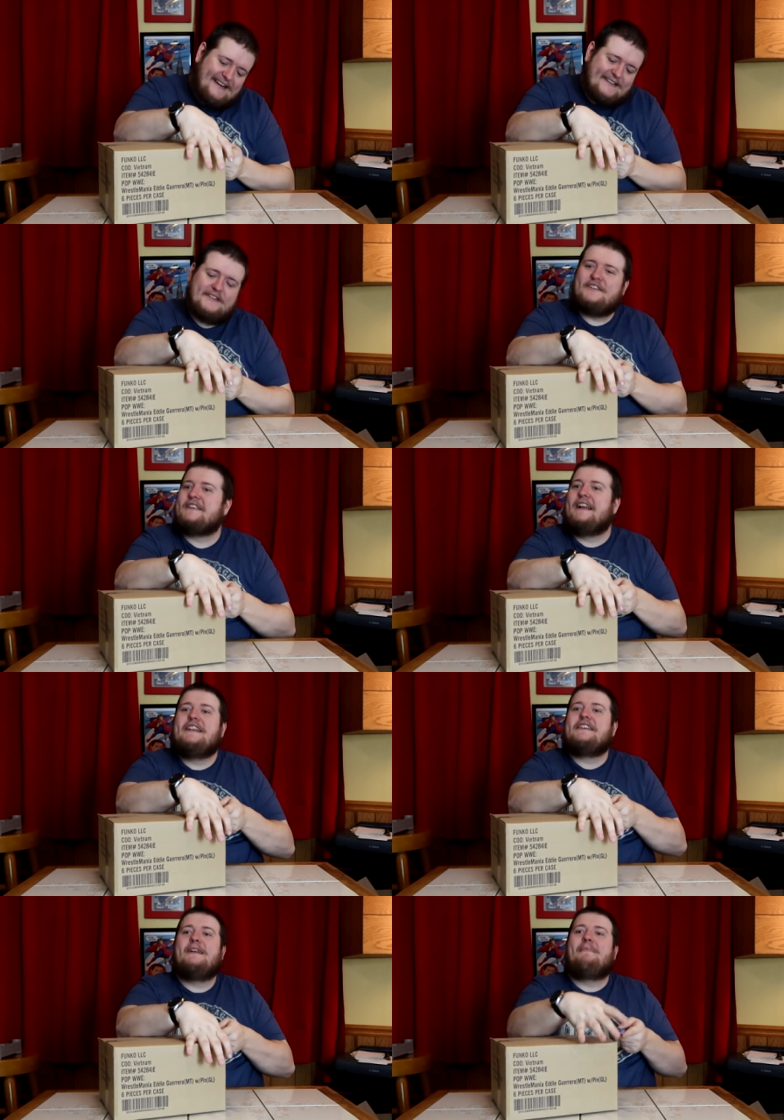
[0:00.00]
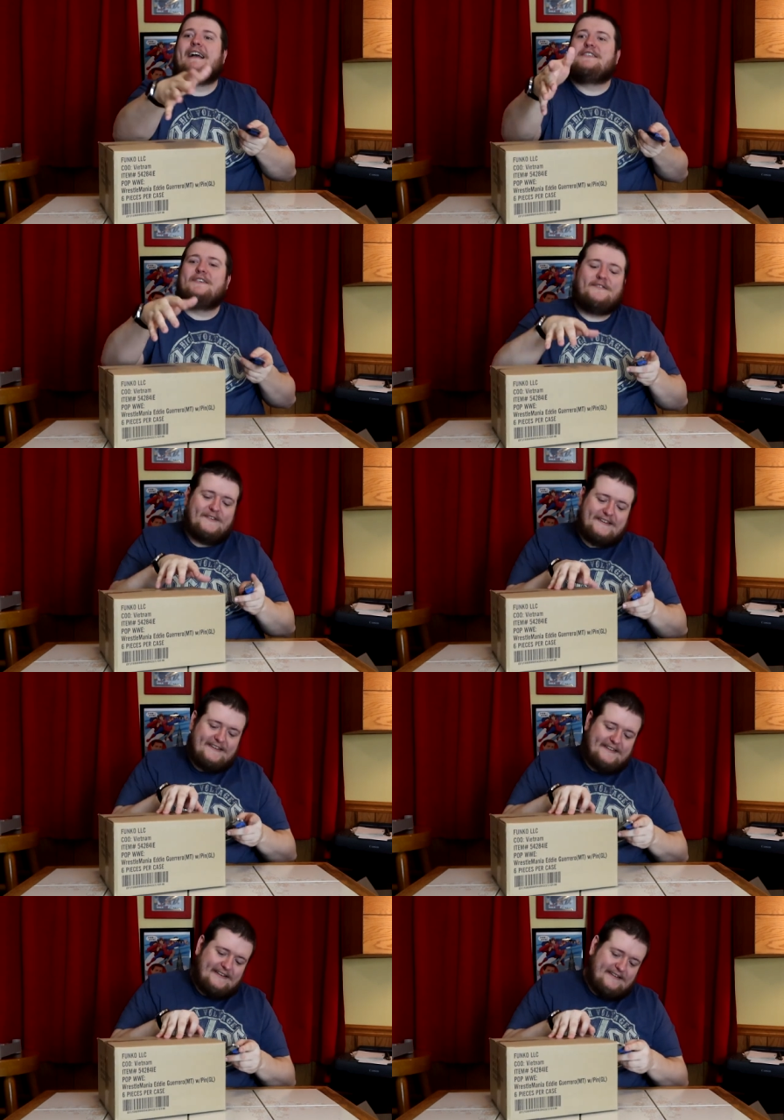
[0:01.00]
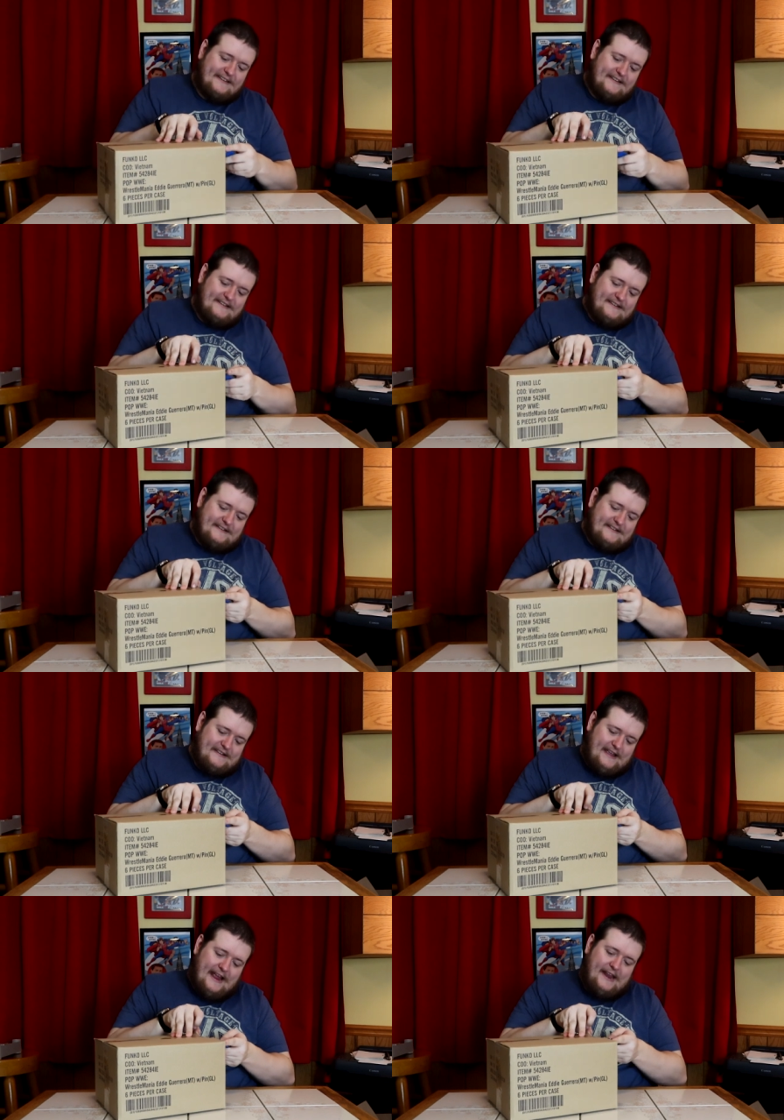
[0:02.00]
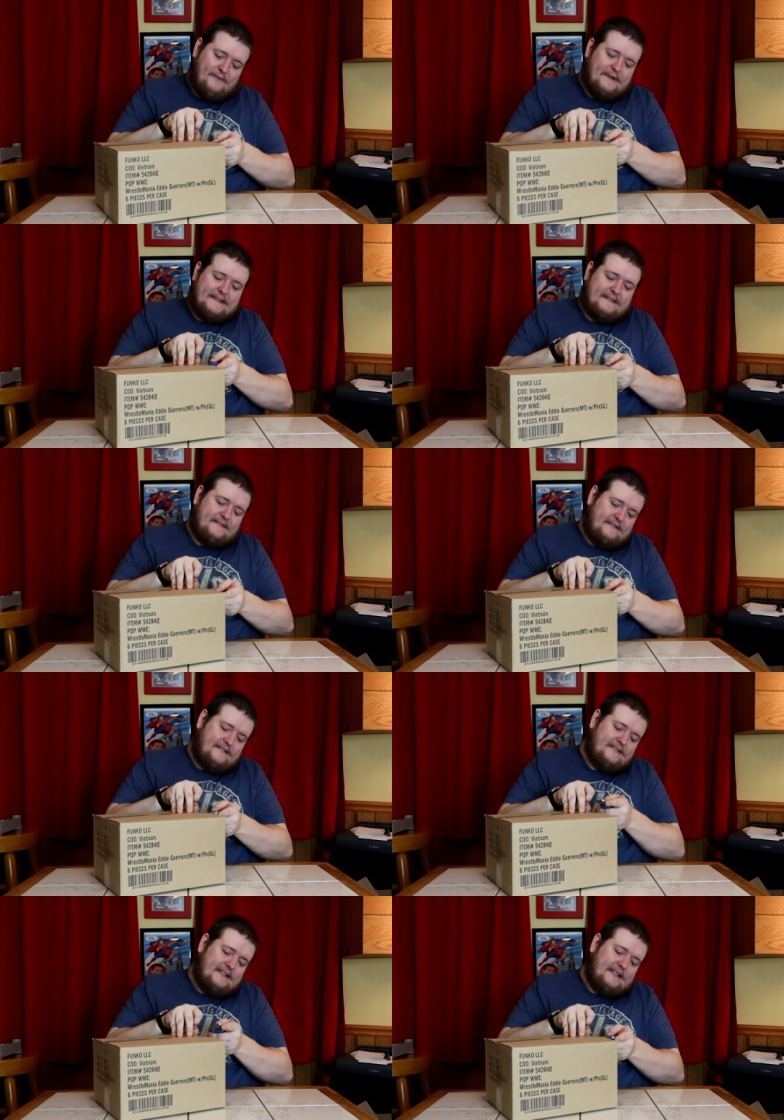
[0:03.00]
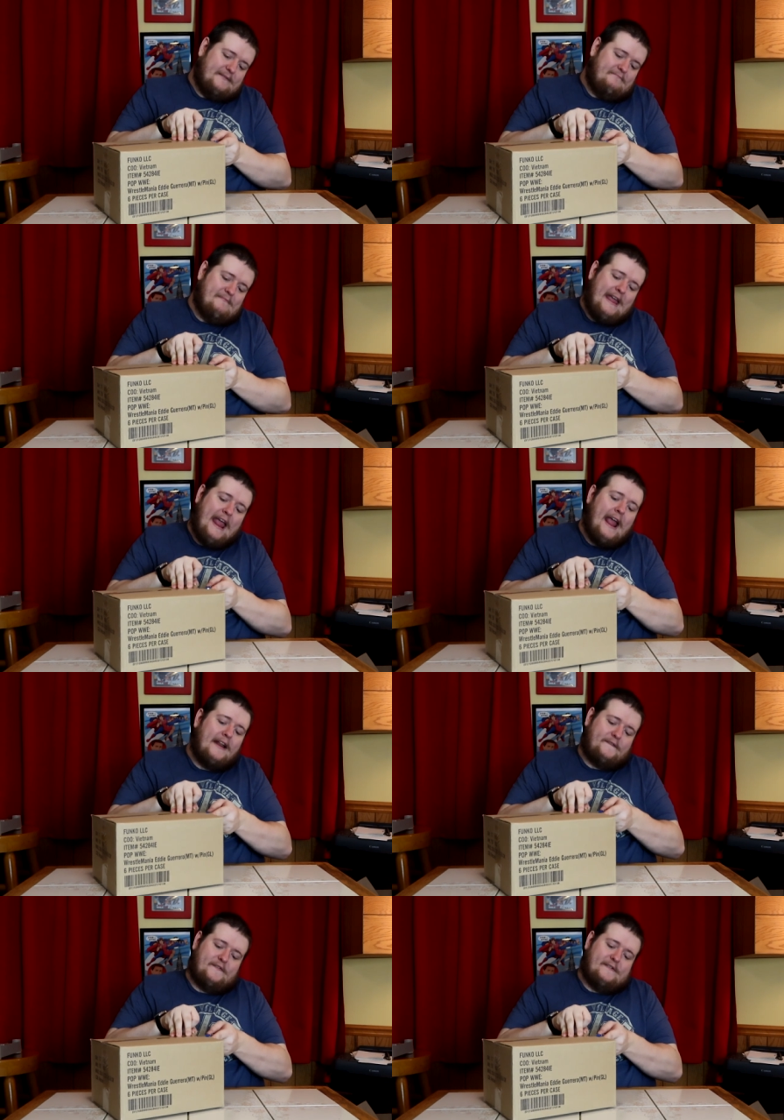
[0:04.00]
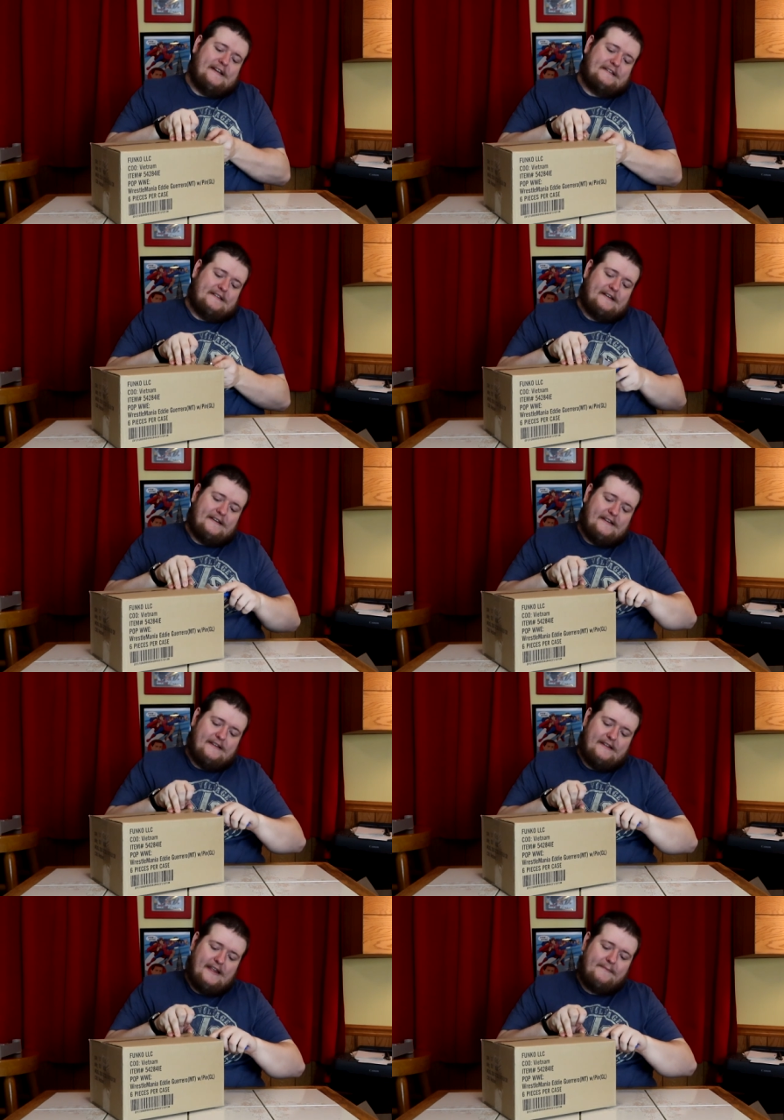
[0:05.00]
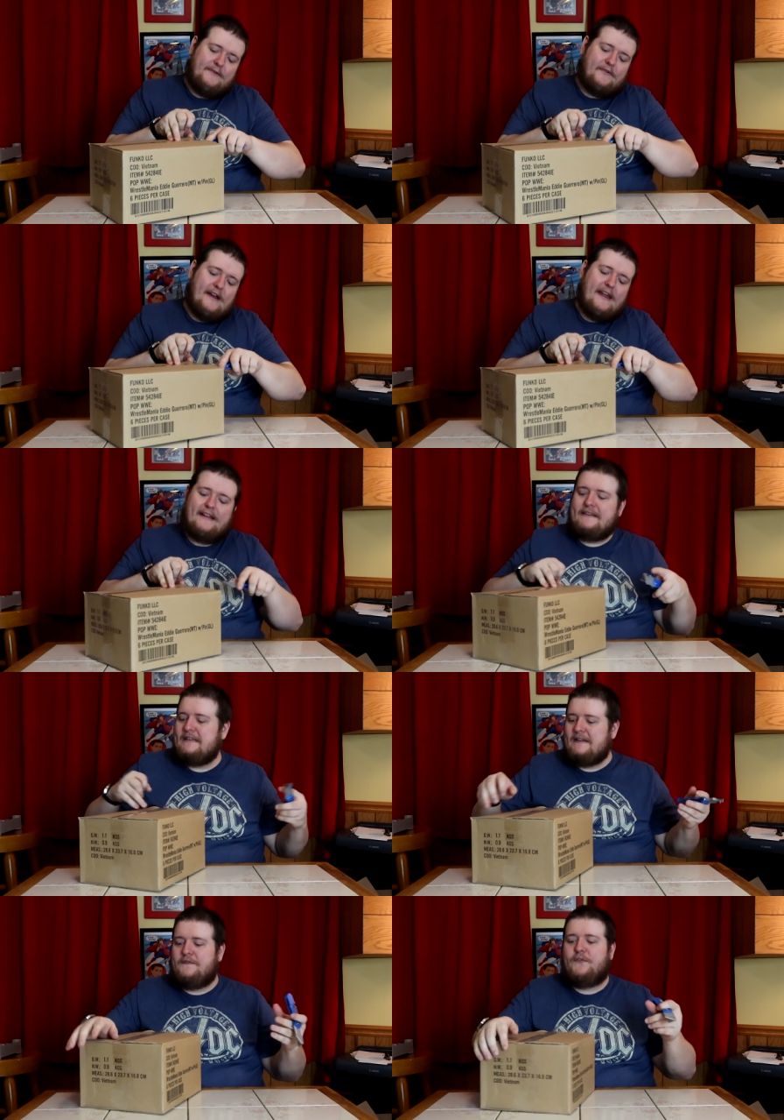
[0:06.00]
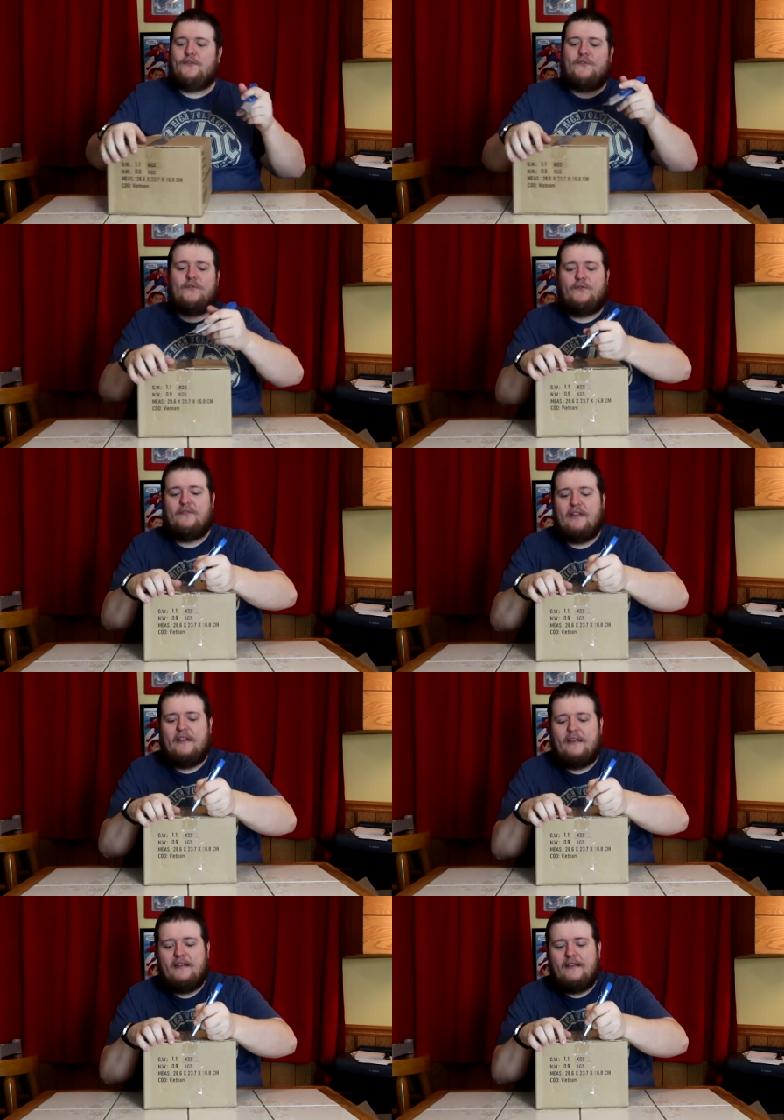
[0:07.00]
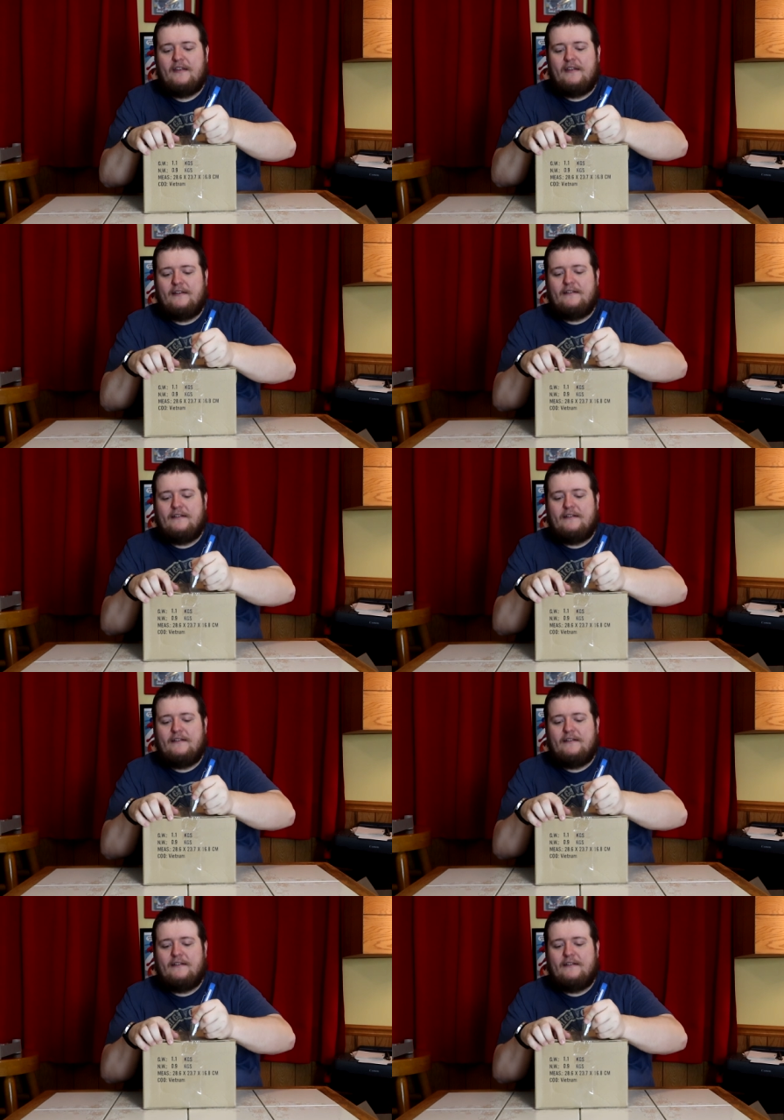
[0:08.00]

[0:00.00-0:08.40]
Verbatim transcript: So just can I just get a box of those? Eddie was the man for wrestling. Him and Ray and stuff. Whew.